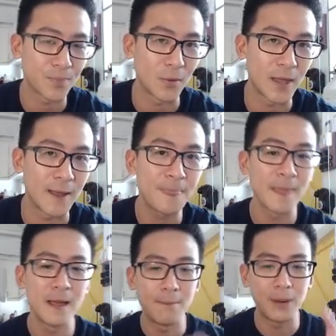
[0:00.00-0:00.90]
Okay,
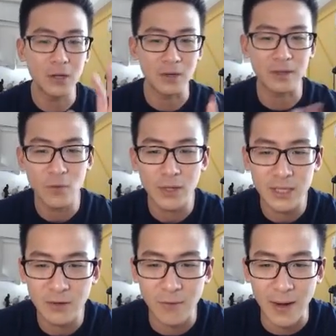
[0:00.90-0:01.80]
but look, if you're
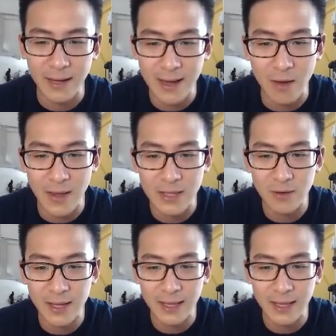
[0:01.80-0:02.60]
here right now and you're like,